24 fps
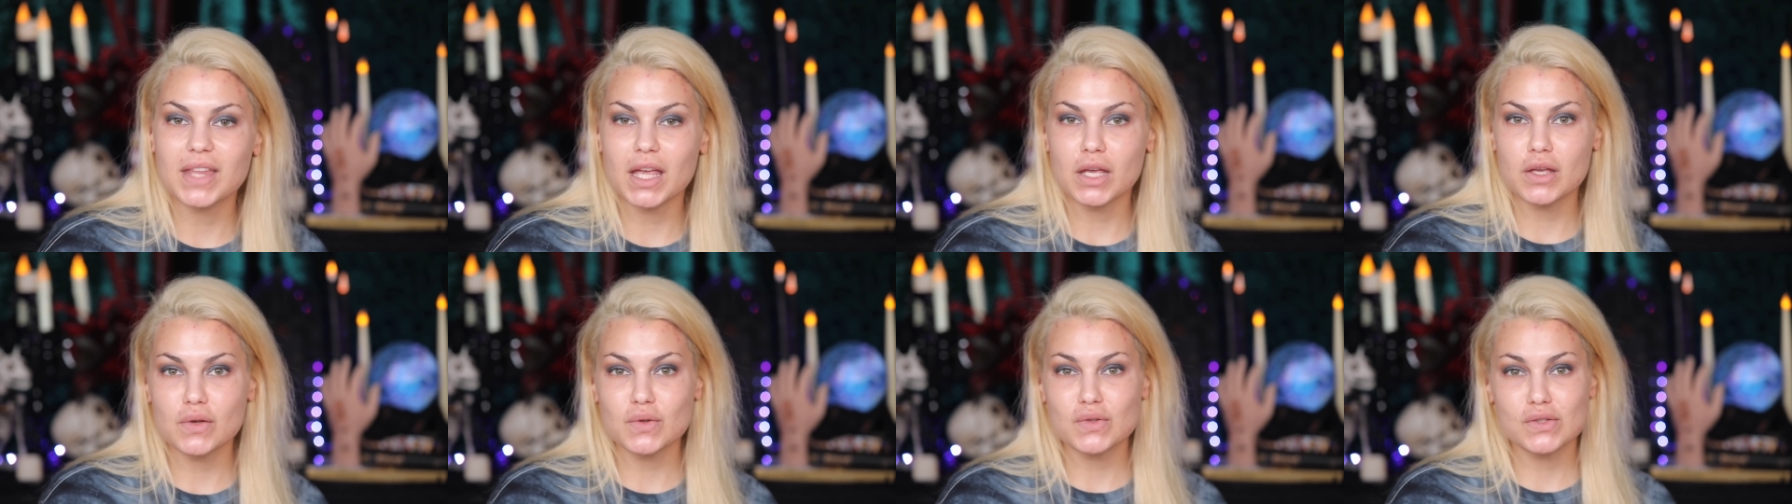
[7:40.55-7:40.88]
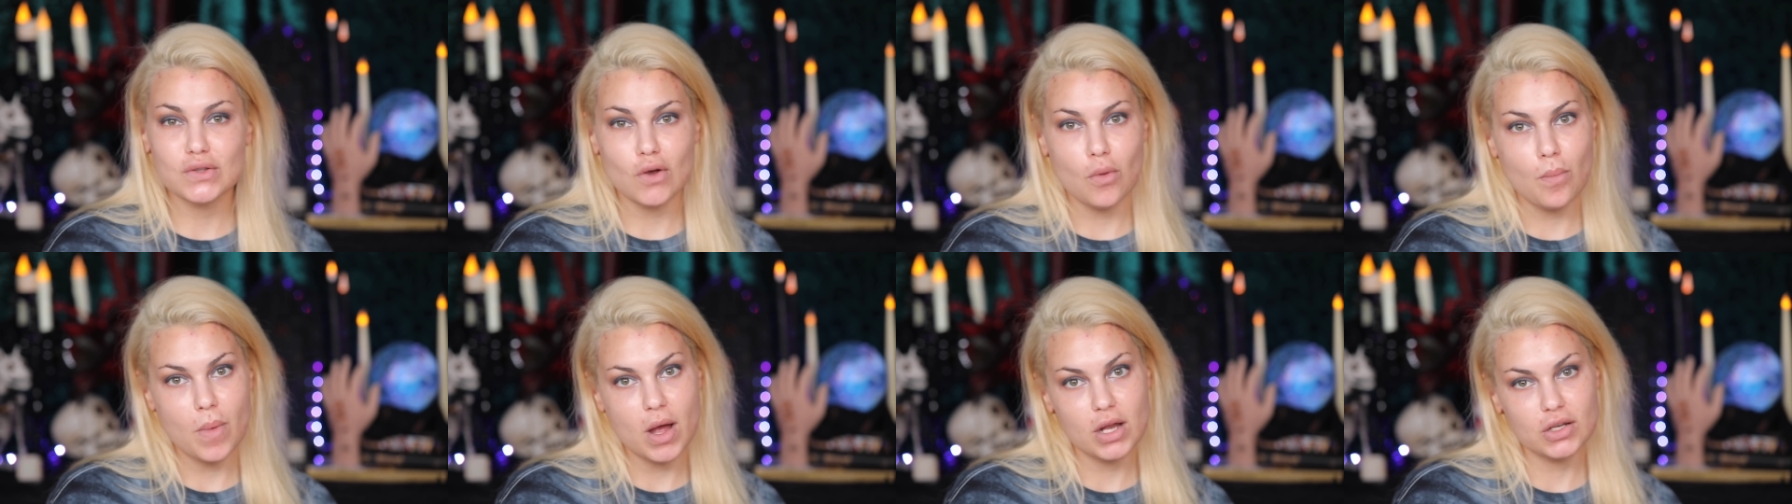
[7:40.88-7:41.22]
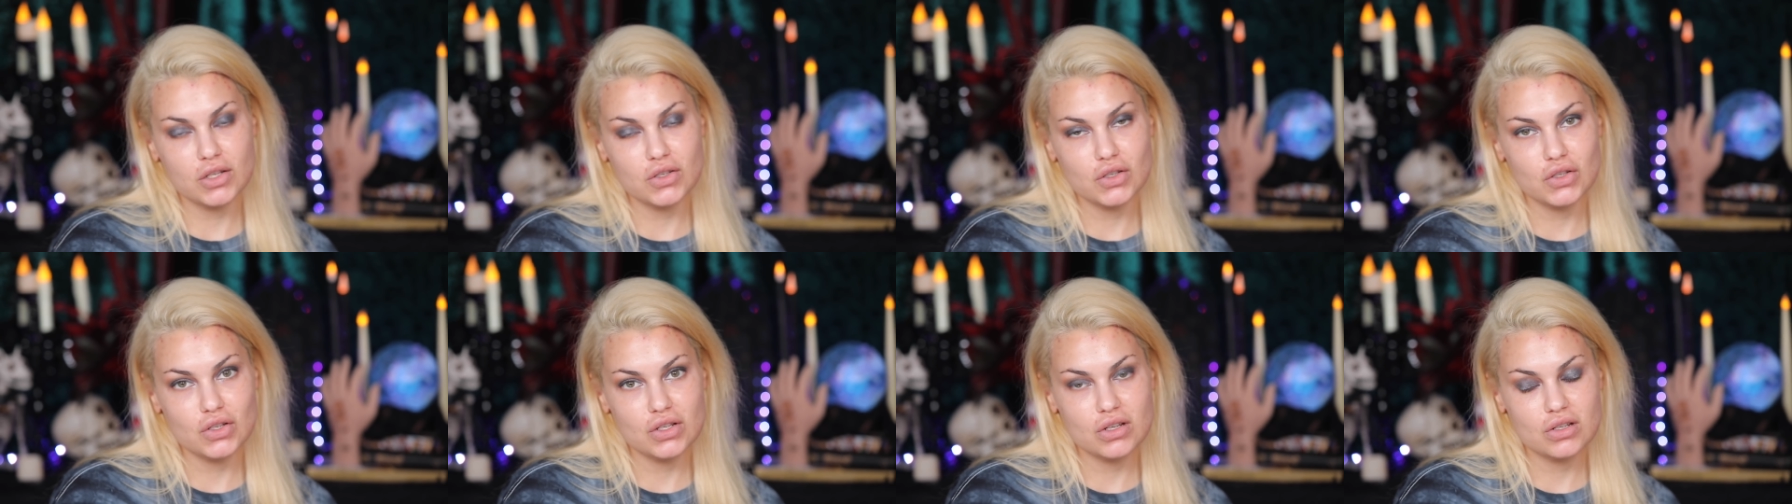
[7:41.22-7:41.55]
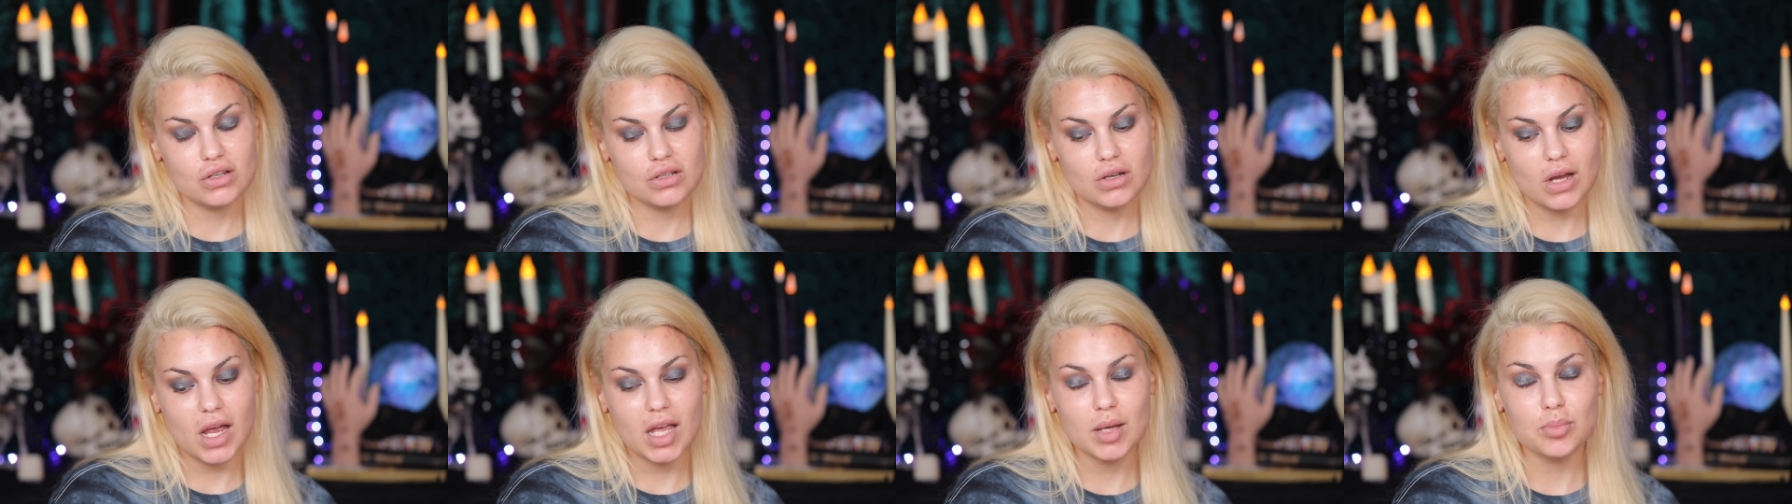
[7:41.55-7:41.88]
thank you so
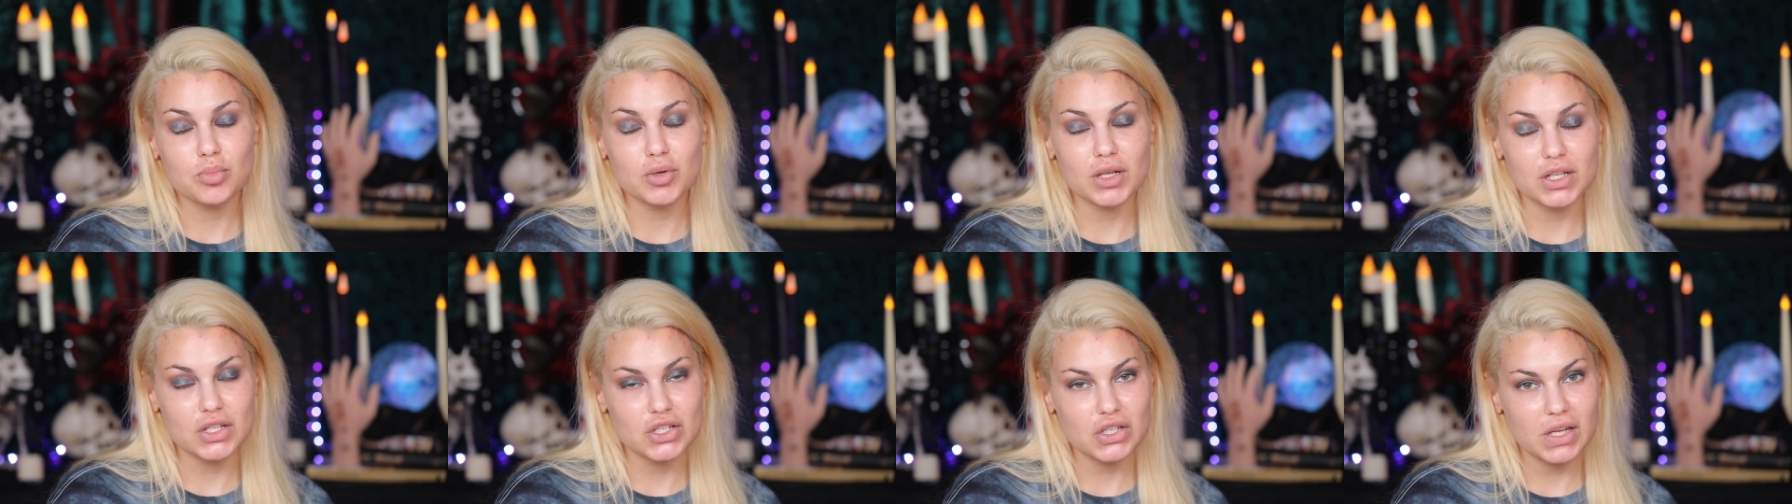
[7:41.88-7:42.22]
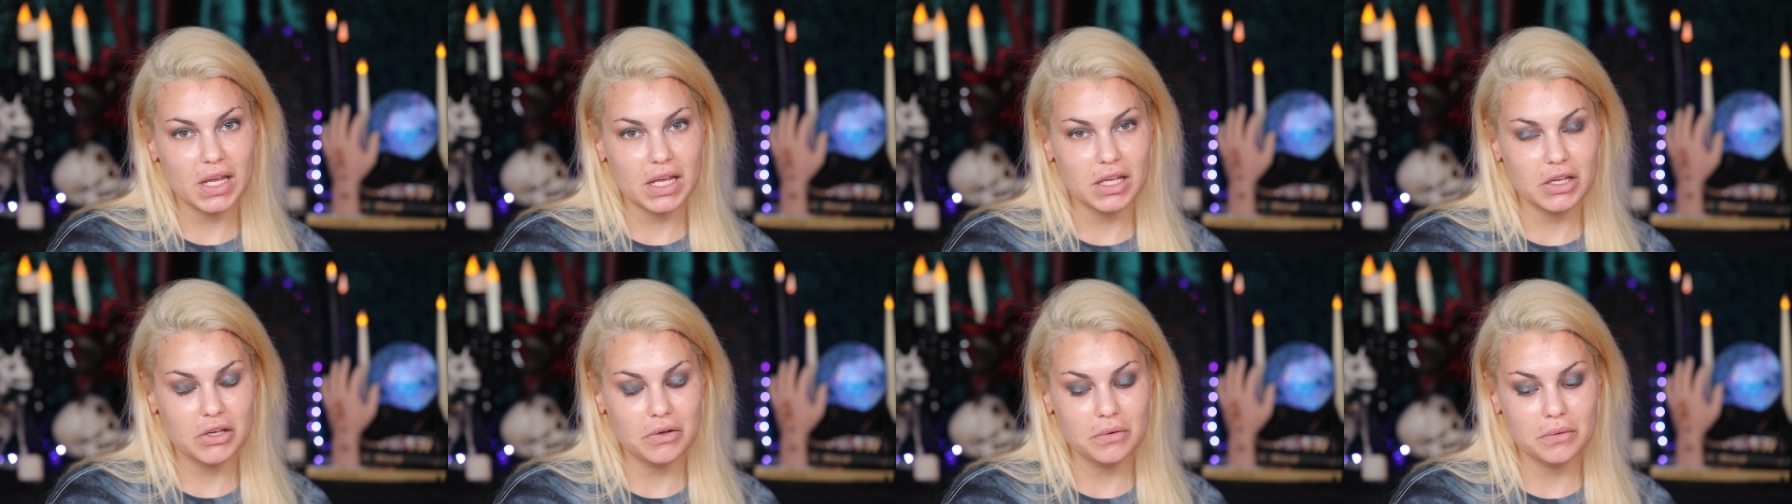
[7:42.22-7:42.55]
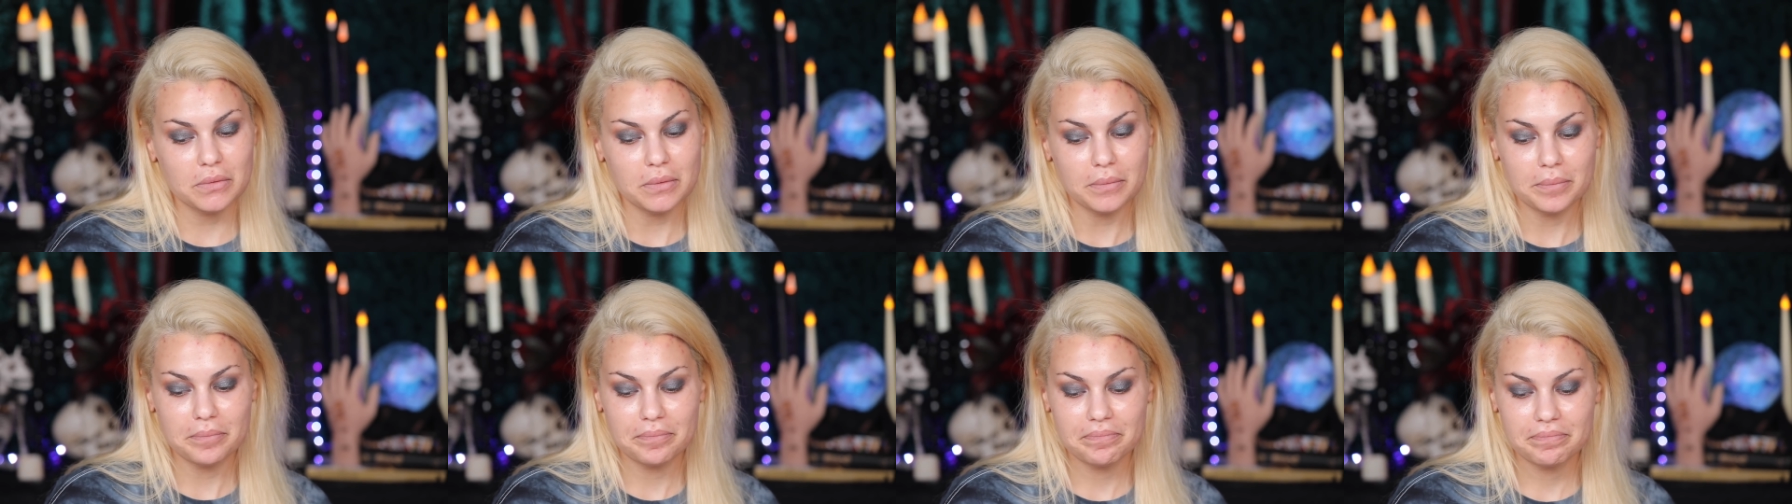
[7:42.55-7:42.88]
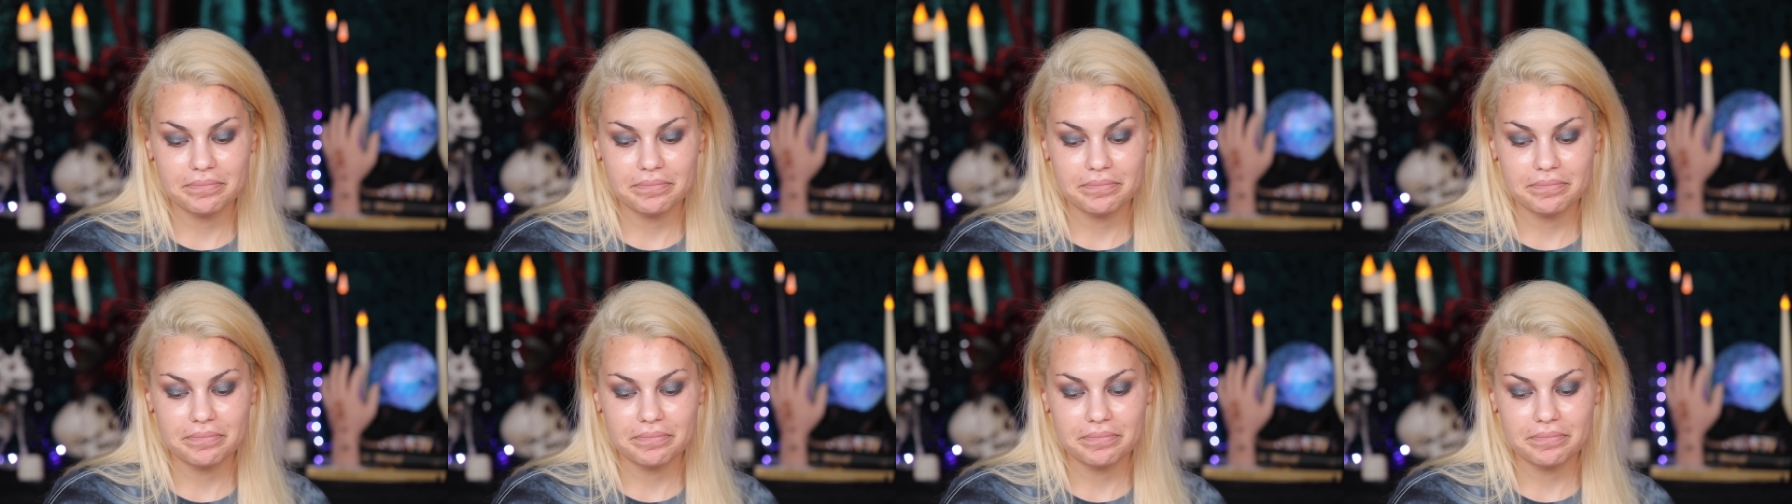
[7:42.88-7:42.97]
much. I appreciate you.